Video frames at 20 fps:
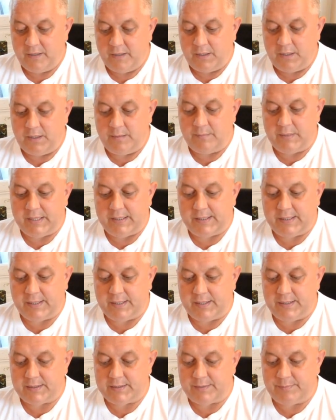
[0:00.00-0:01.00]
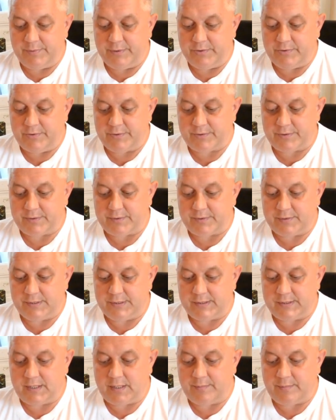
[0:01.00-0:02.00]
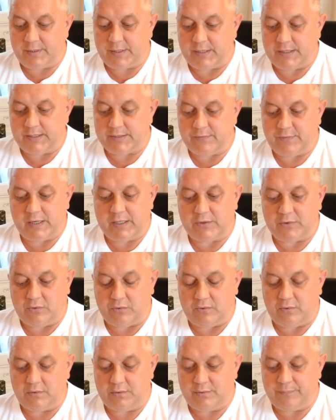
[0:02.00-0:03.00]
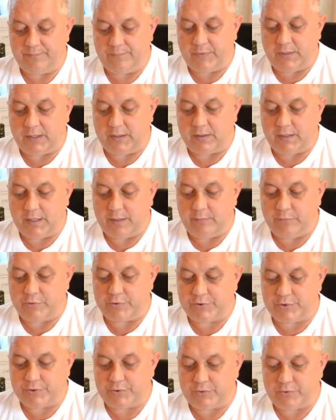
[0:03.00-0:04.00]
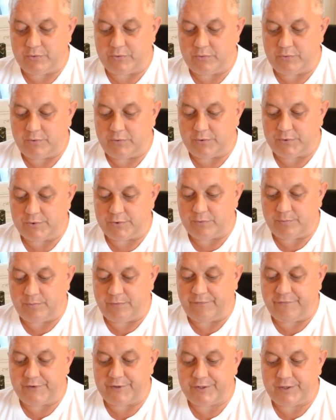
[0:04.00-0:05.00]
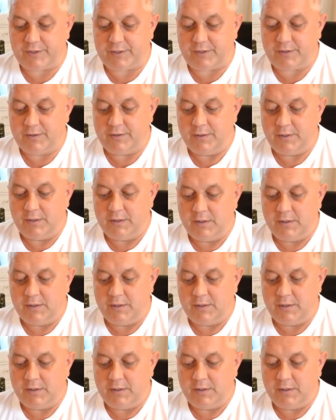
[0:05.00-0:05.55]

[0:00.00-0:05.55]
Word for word: In my case, because this camera is quite old and I'm not so not so professional,